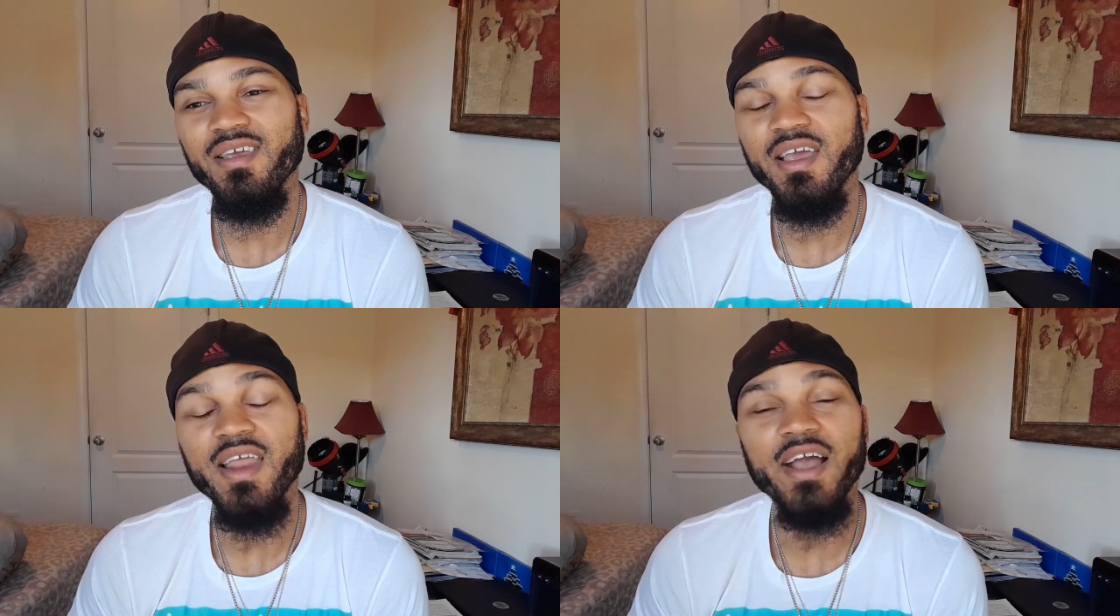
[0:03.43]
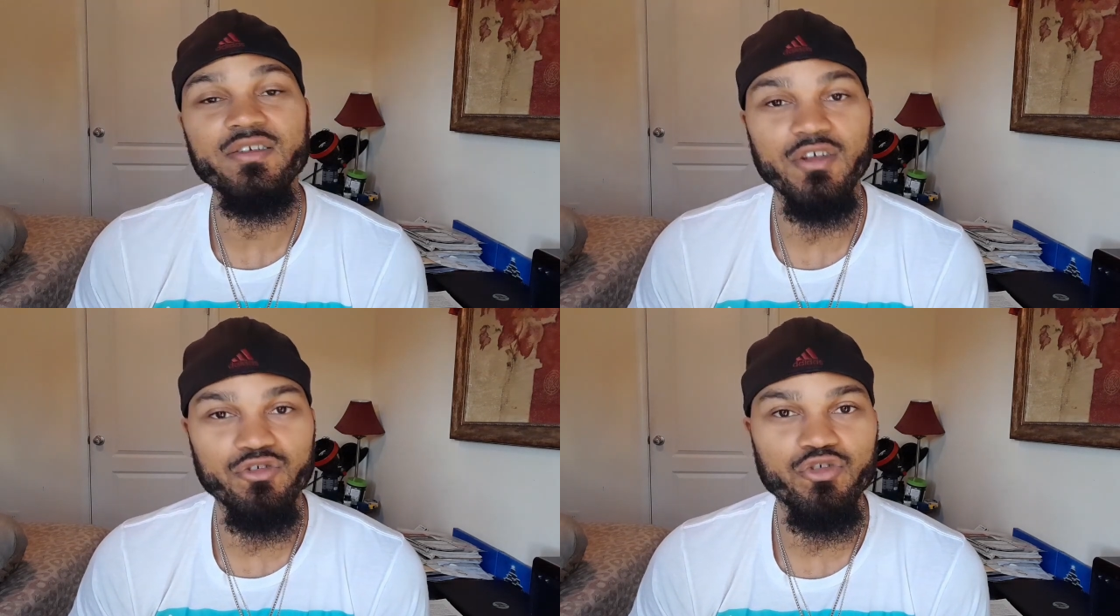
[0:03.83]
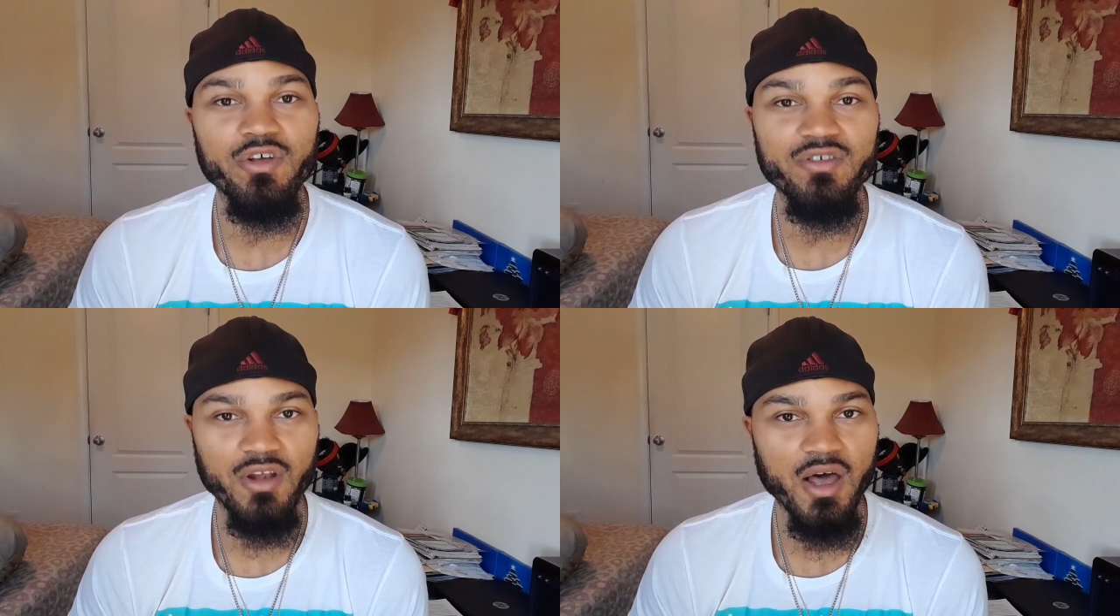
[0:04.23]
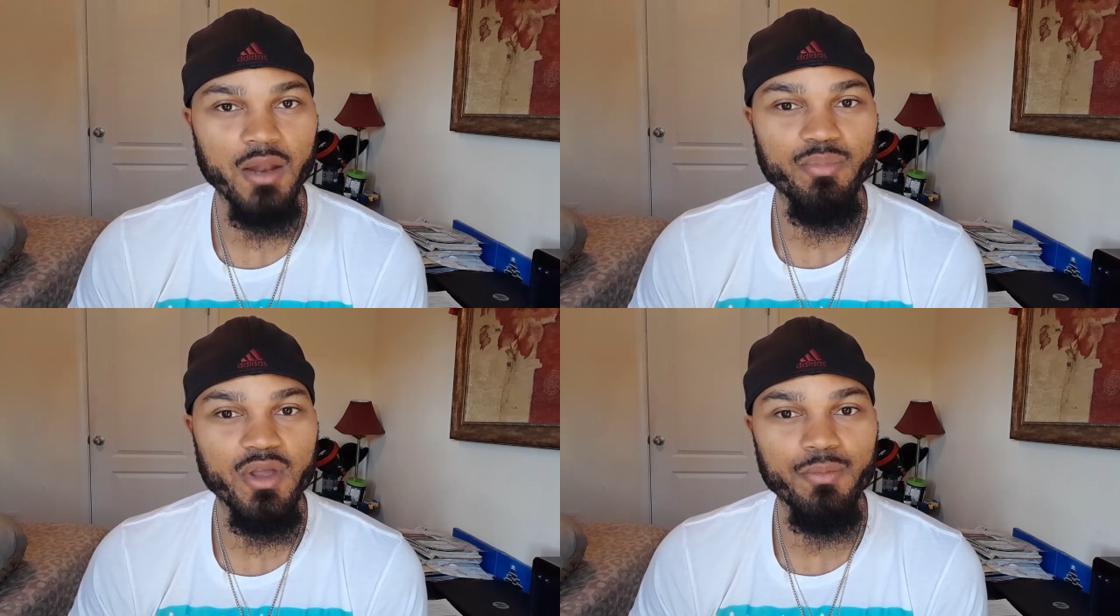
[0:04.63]
it actually tricks a
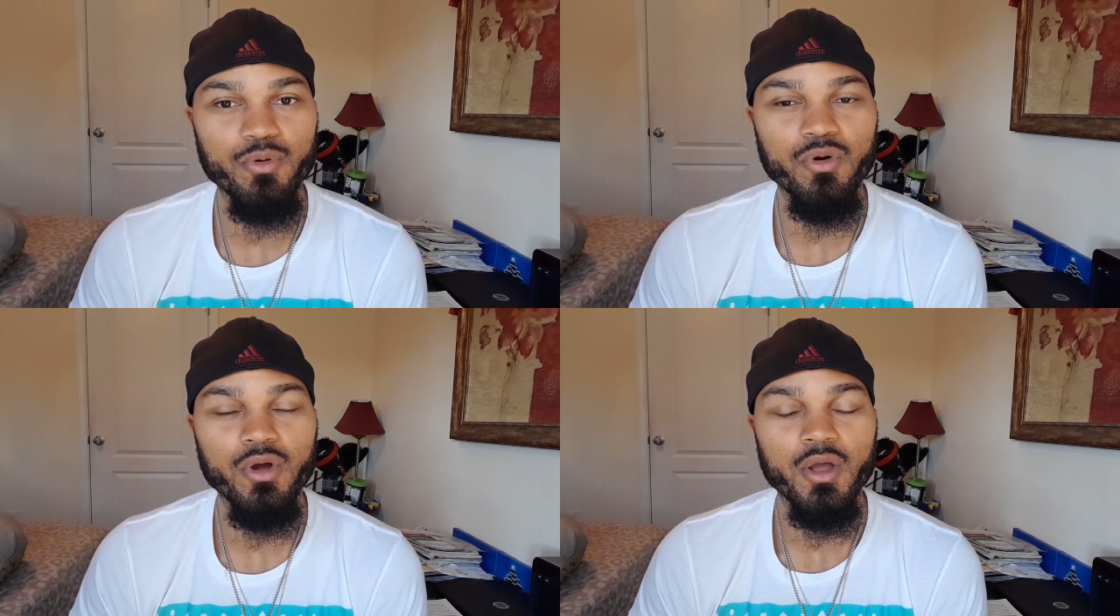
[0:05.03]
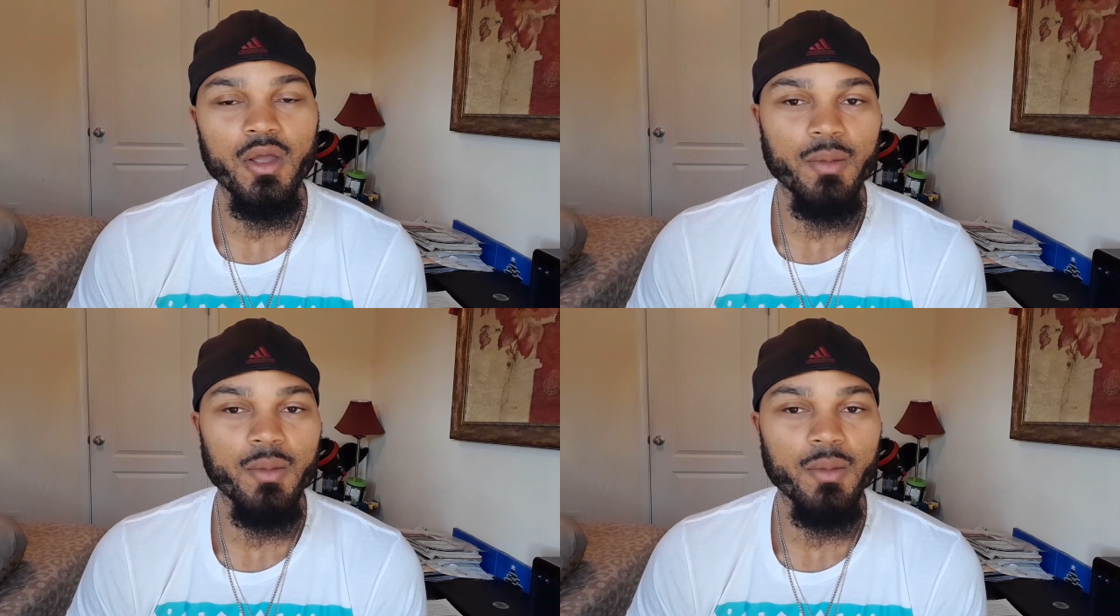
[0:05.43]
lot of people,